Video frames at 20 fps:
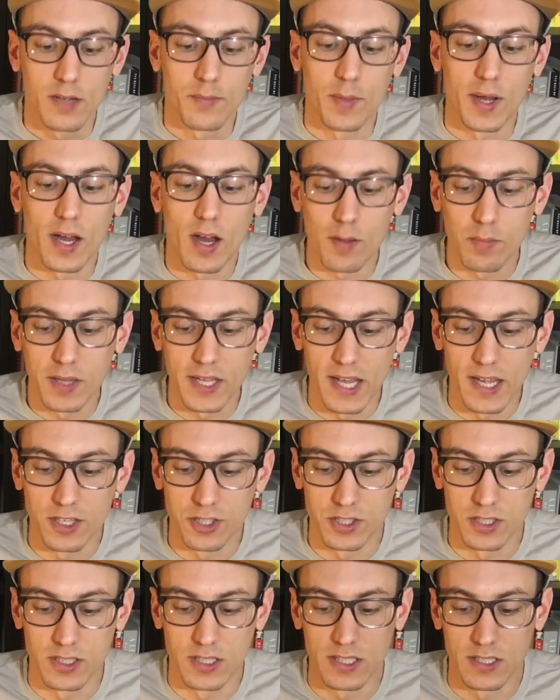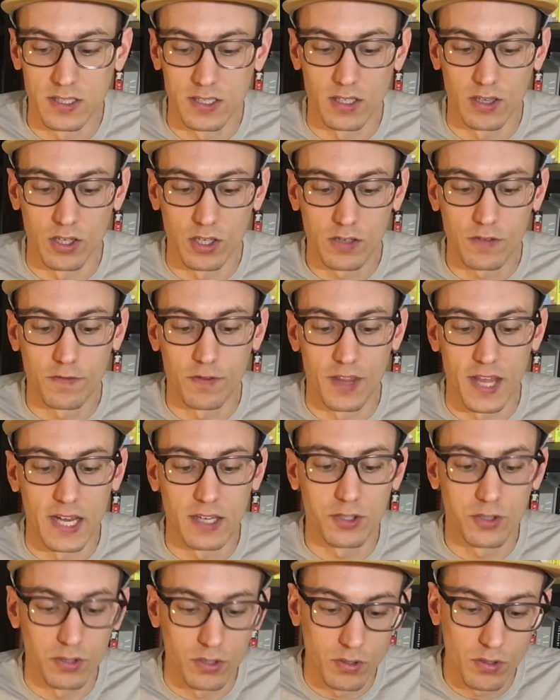My obligation is to look for
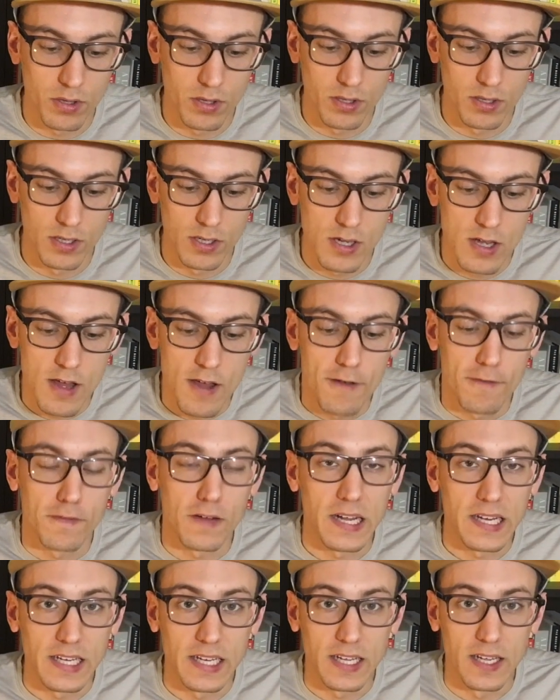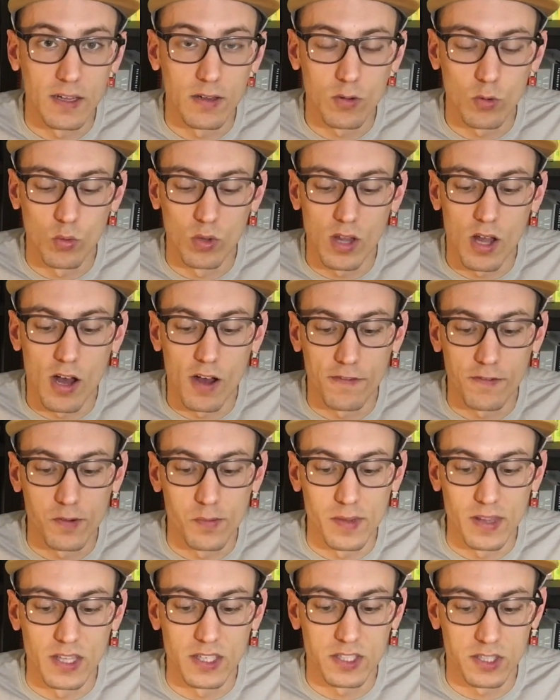that truth. Finding it will offer
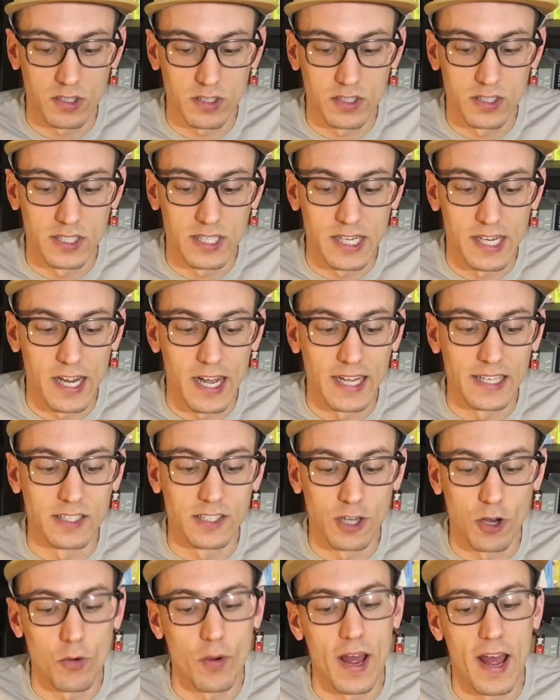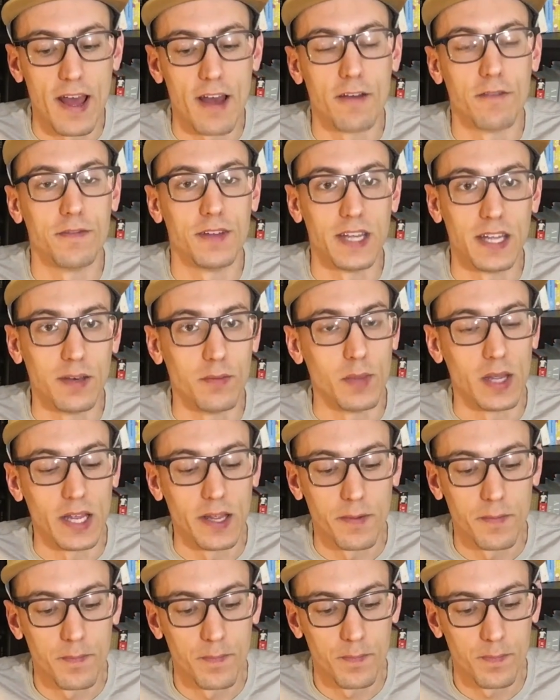me the certainty I don't have in
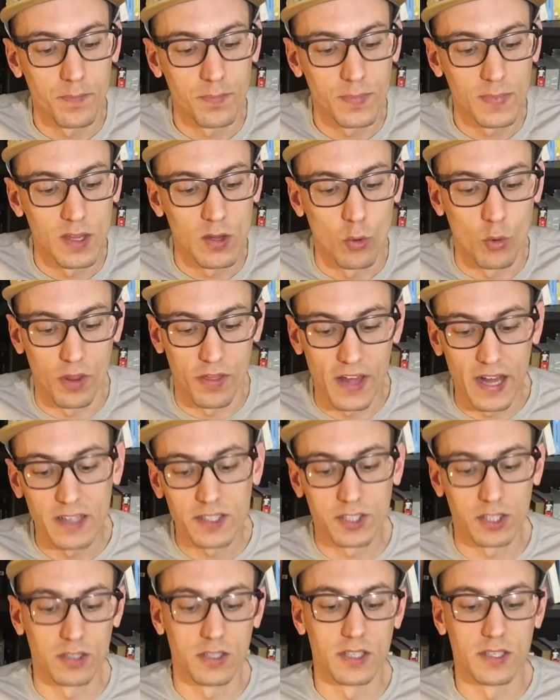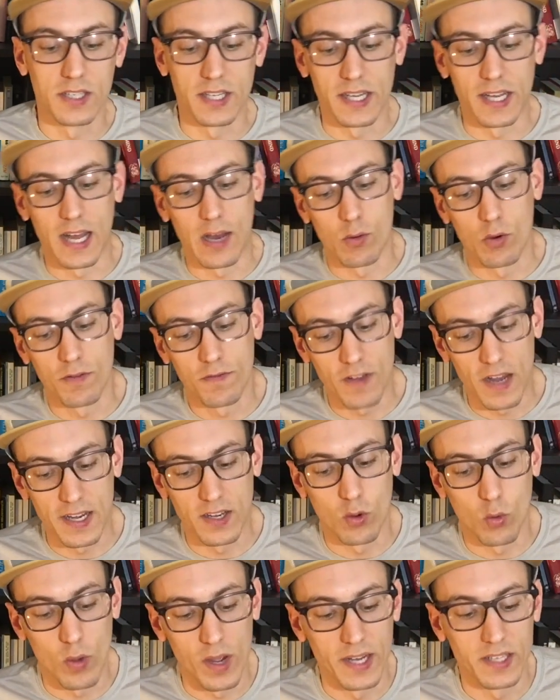me. With that certainty, I will
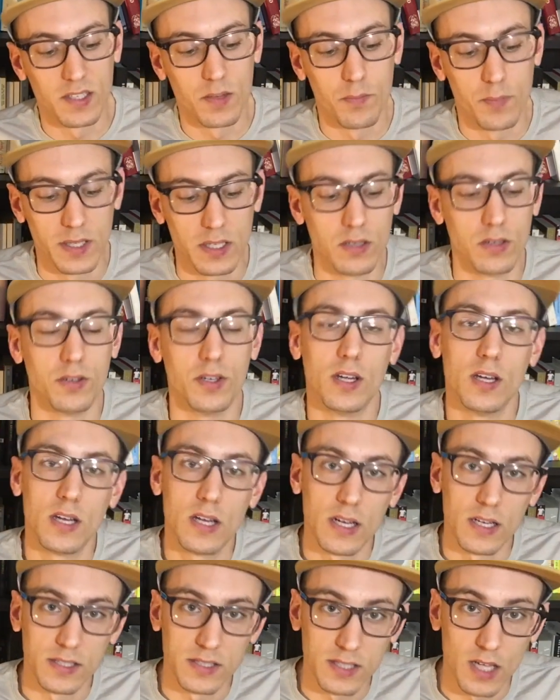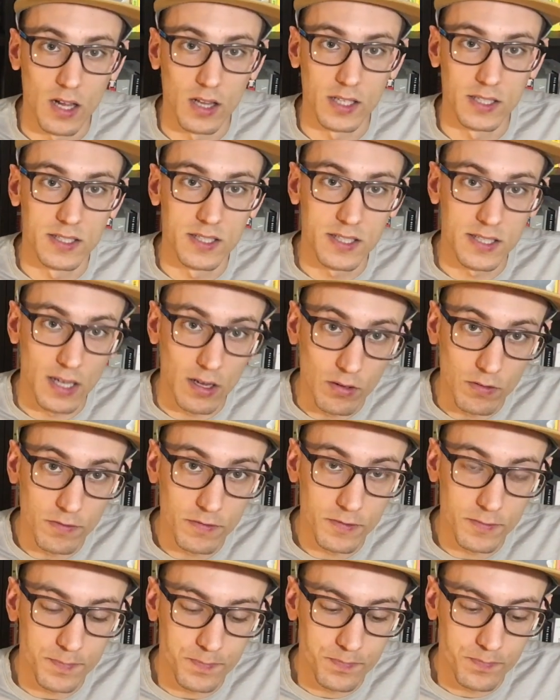find a way to build a solid
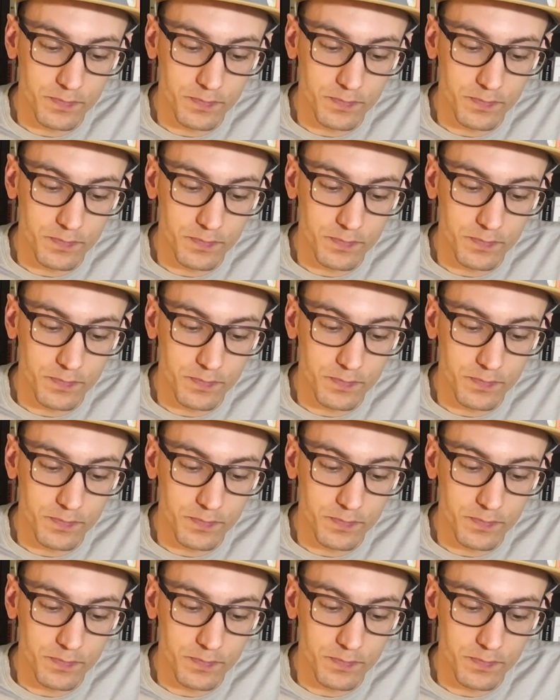self.